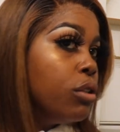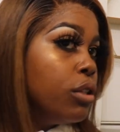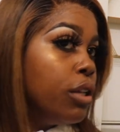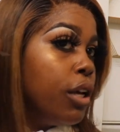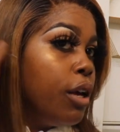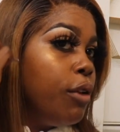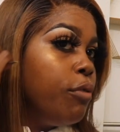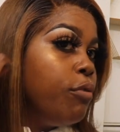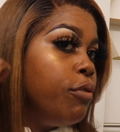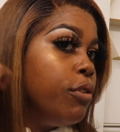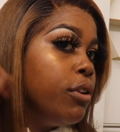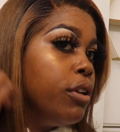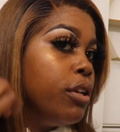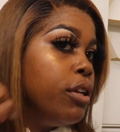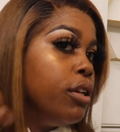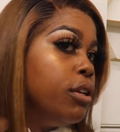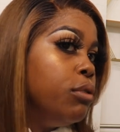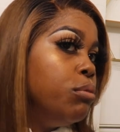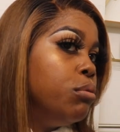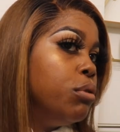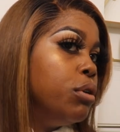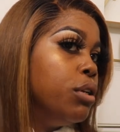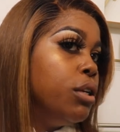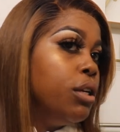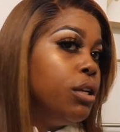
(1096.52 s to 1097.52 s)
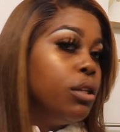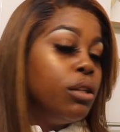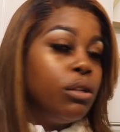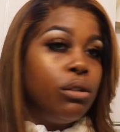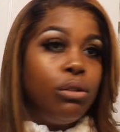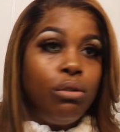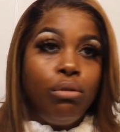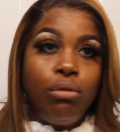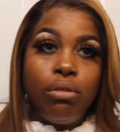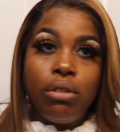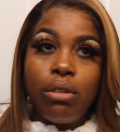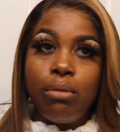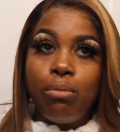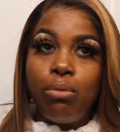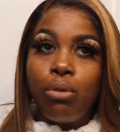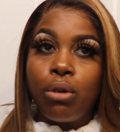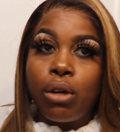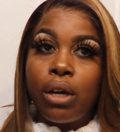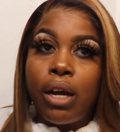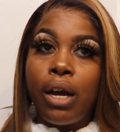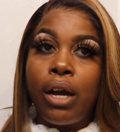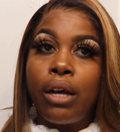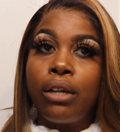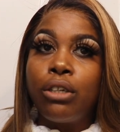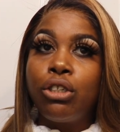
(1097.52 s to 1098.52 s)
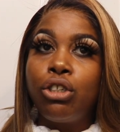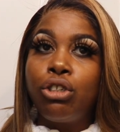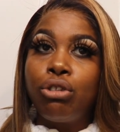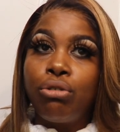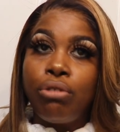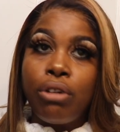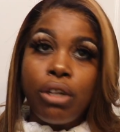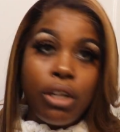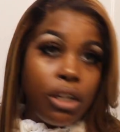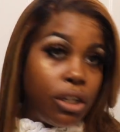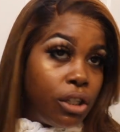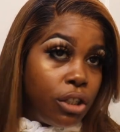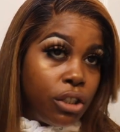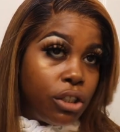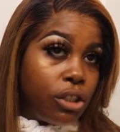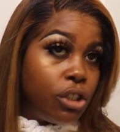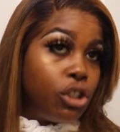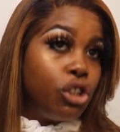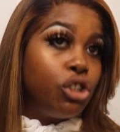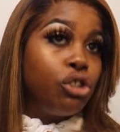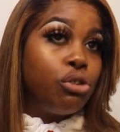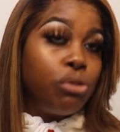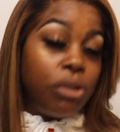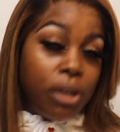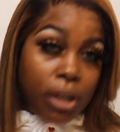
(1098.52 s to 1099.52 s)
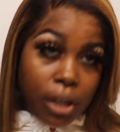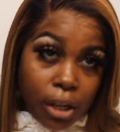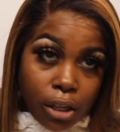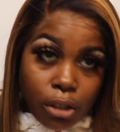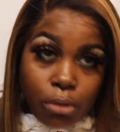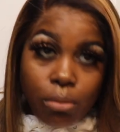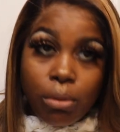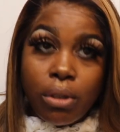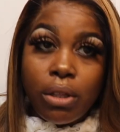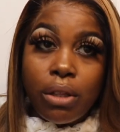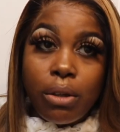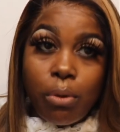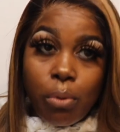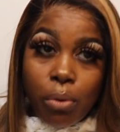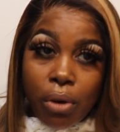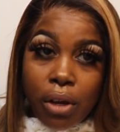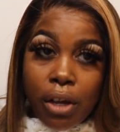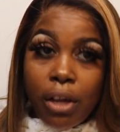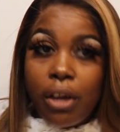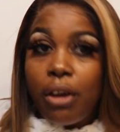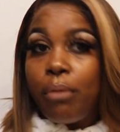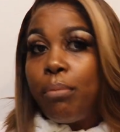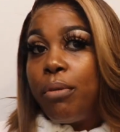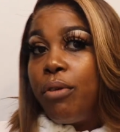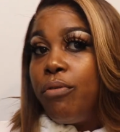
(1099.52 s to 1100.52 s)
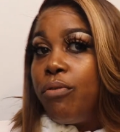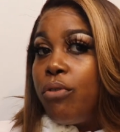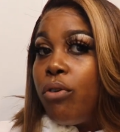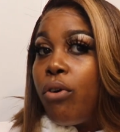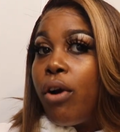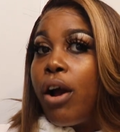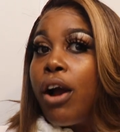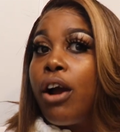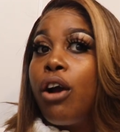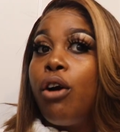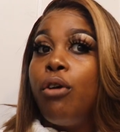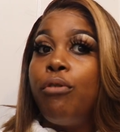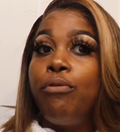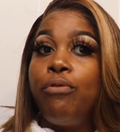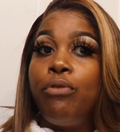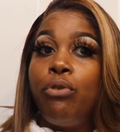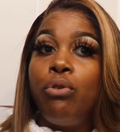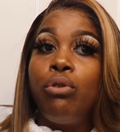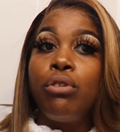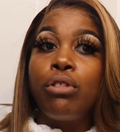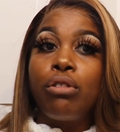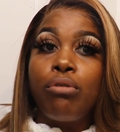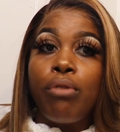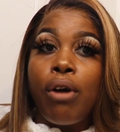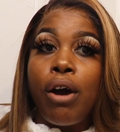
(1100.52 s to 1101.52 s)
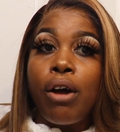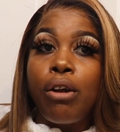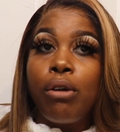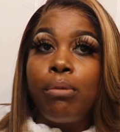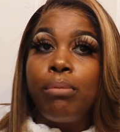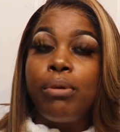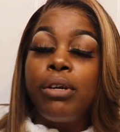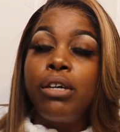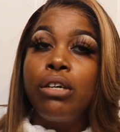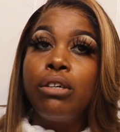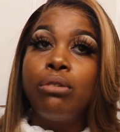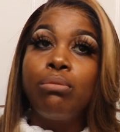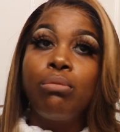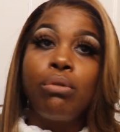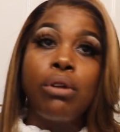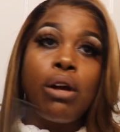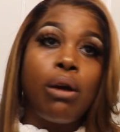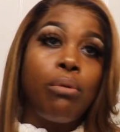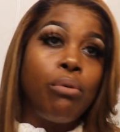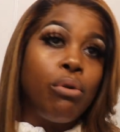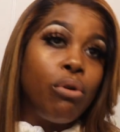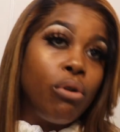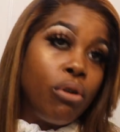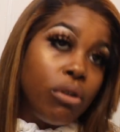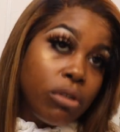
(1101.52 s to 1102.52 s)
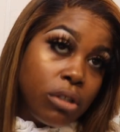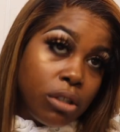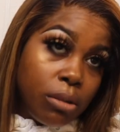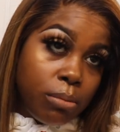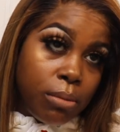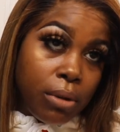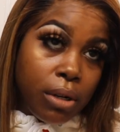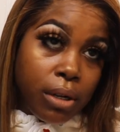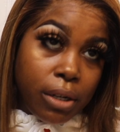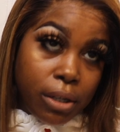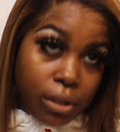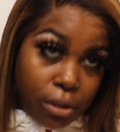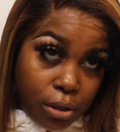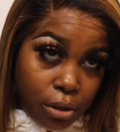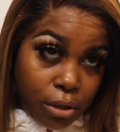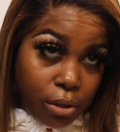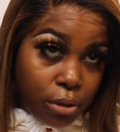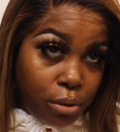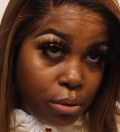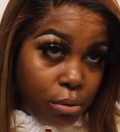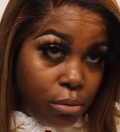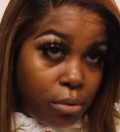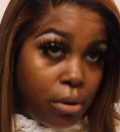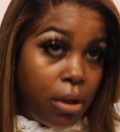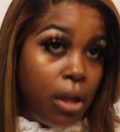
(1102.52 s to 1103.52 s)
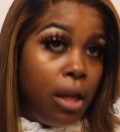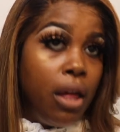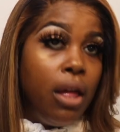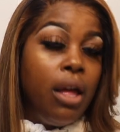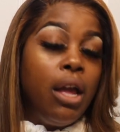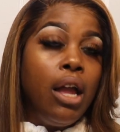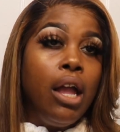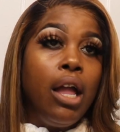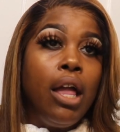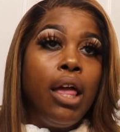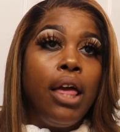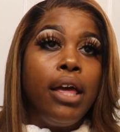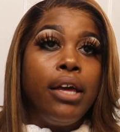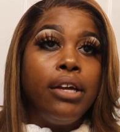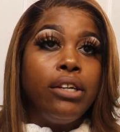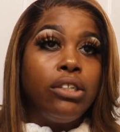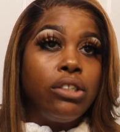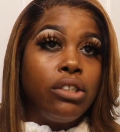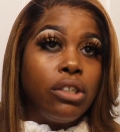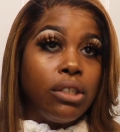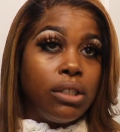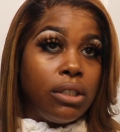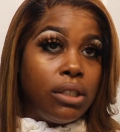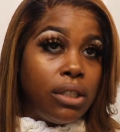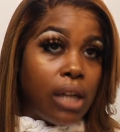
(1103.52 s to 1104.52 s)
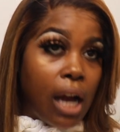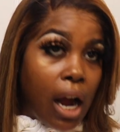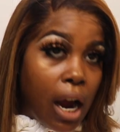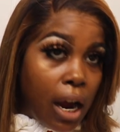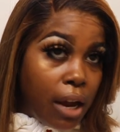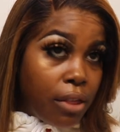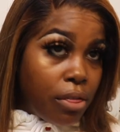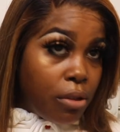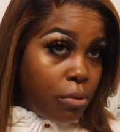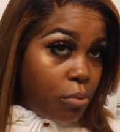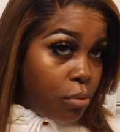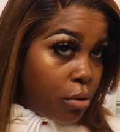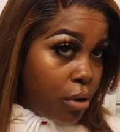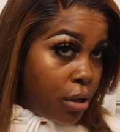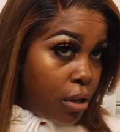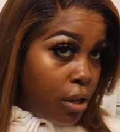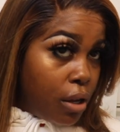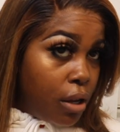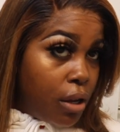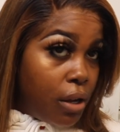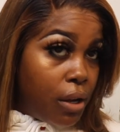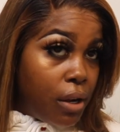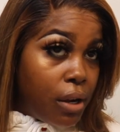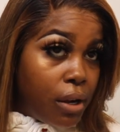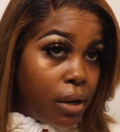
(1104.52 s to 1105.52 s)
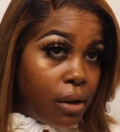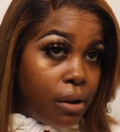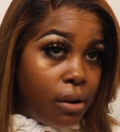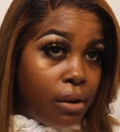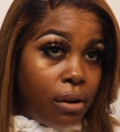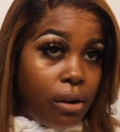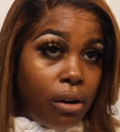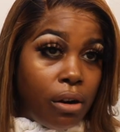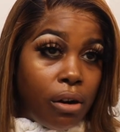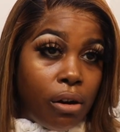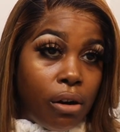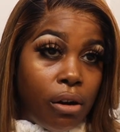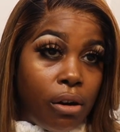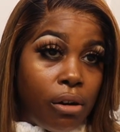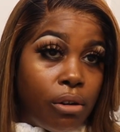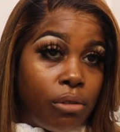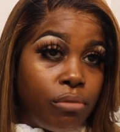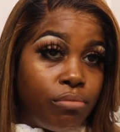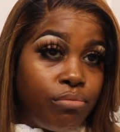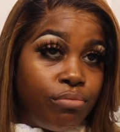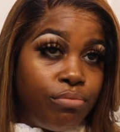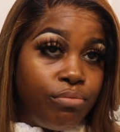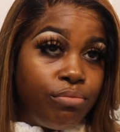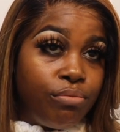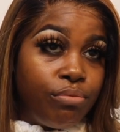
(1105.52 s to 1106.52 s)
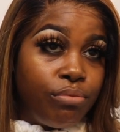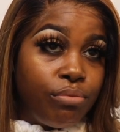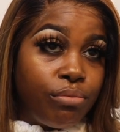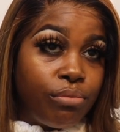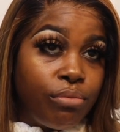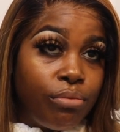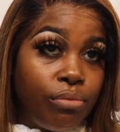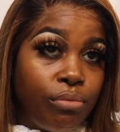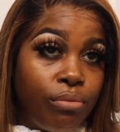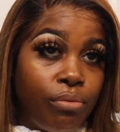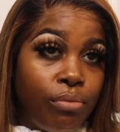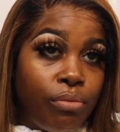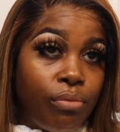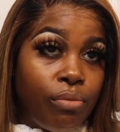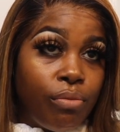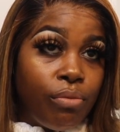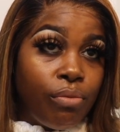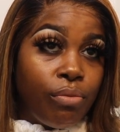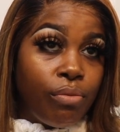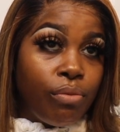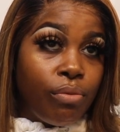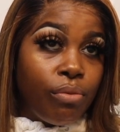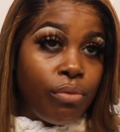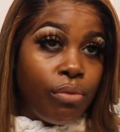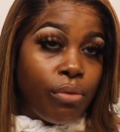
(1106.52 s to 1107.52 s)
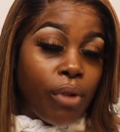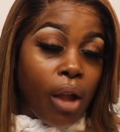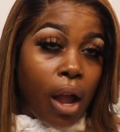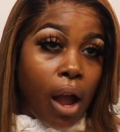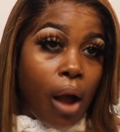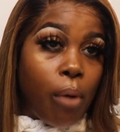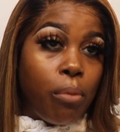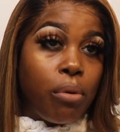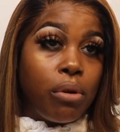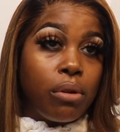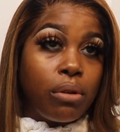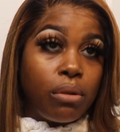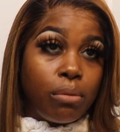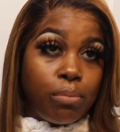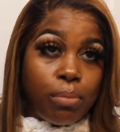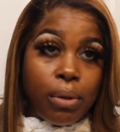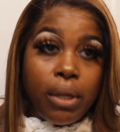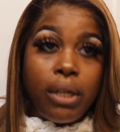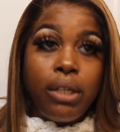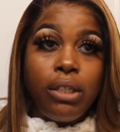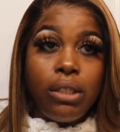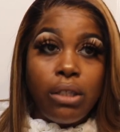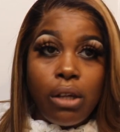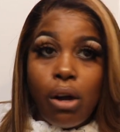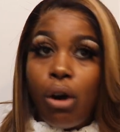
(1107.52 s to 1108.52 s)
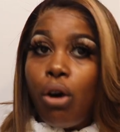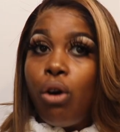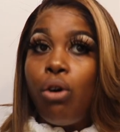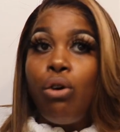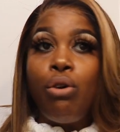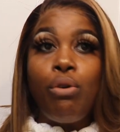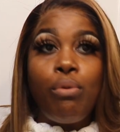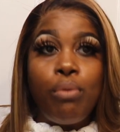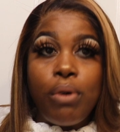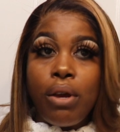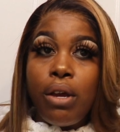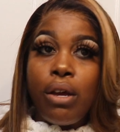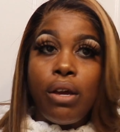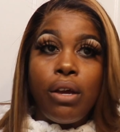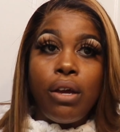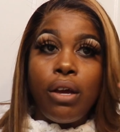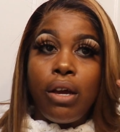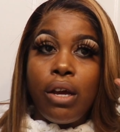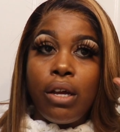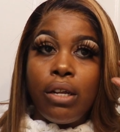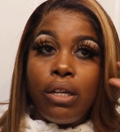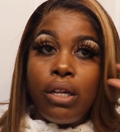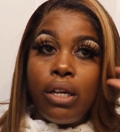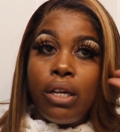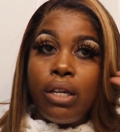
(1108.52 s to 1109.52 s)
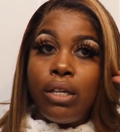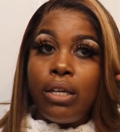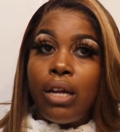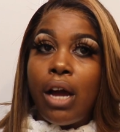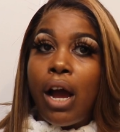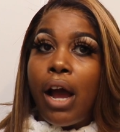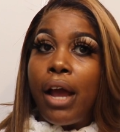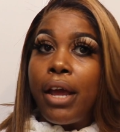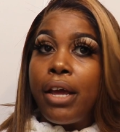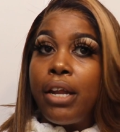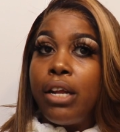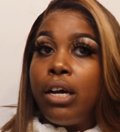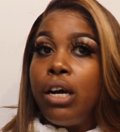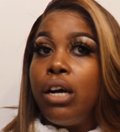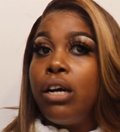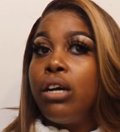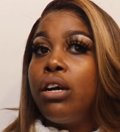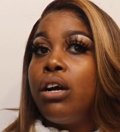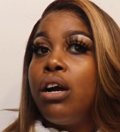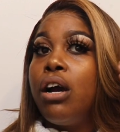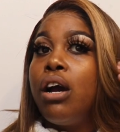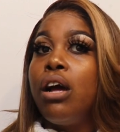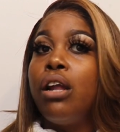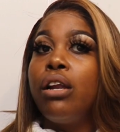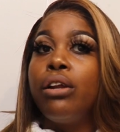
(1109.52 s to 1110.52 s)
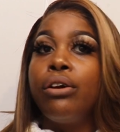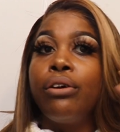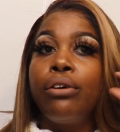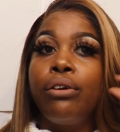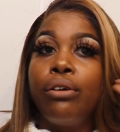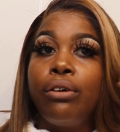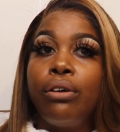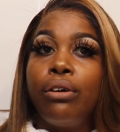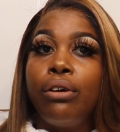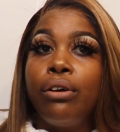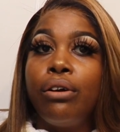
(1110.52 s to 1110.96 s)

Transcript: definitely would either do some more kind of streakage, streakage with the wig before I go full throttle because what I will ultimately do is just dye the wig. Um, I would bleach the whole wig and then dye it a color.